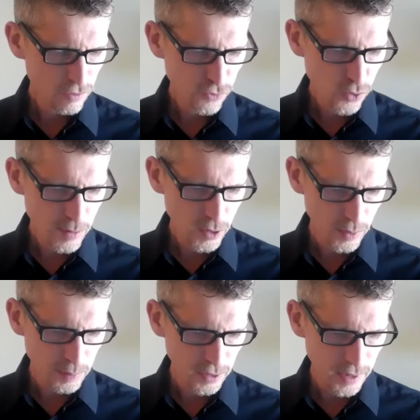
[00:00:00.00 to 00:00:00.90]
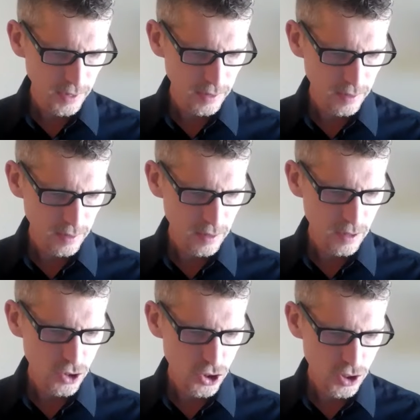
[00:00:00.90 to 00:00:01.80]
The foreman replied,
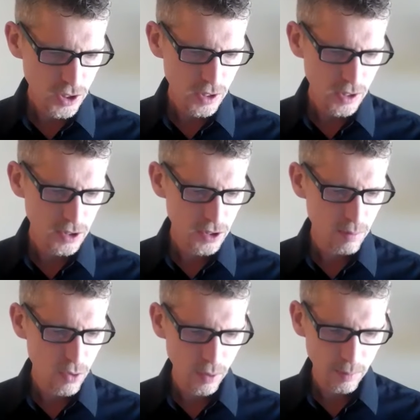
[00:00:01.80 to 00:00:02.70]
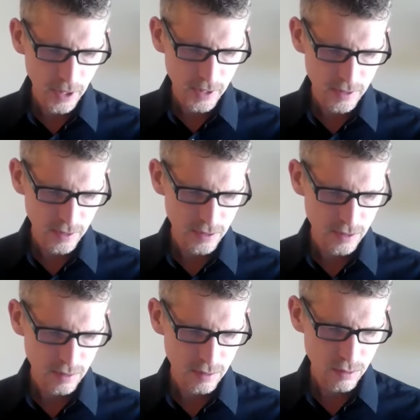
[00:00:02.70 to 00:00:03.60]
"She is the
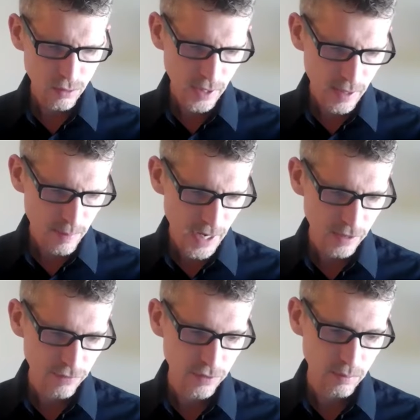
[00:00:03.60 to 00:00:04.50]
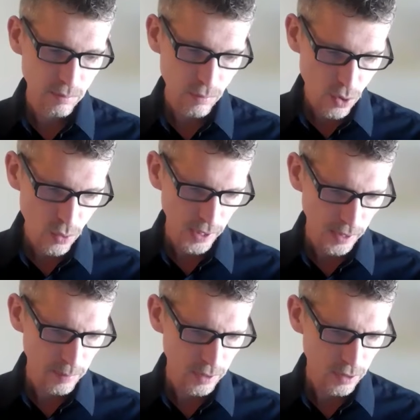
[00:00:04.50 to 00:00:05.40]
Moabitess who came back from
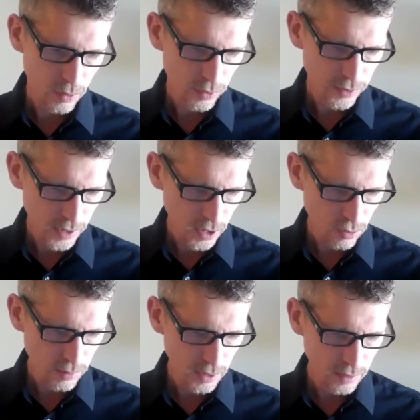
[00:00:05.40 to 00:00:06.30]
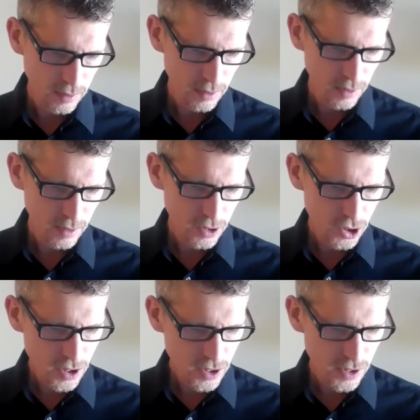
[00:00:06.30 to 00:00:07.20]
Moab with Naomi.
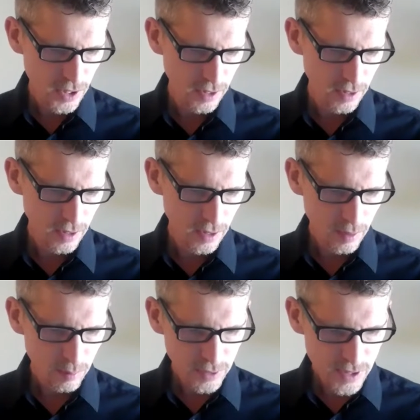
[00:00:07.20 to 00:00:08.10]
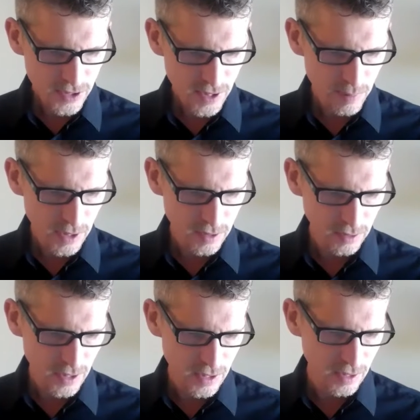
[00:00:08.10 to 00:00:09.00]
She said, 'Please let me
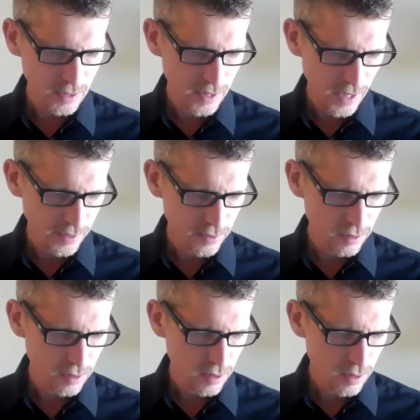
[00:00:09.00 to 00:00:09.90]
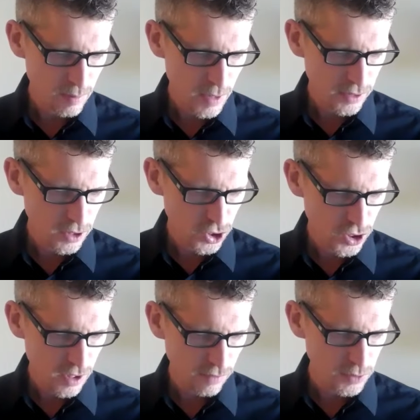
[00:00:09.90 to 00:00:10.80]
glean and gather among the
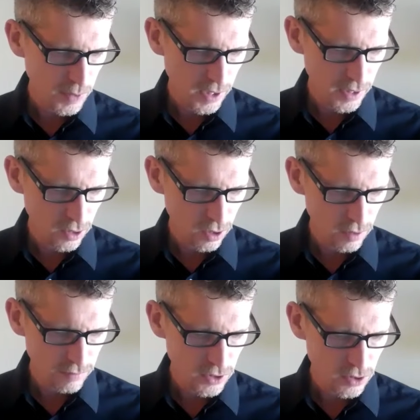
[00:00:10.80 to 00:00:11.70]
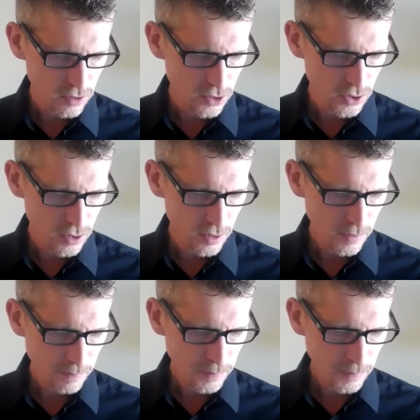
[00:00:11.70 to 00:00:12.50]
sheaves behind the harvesters.'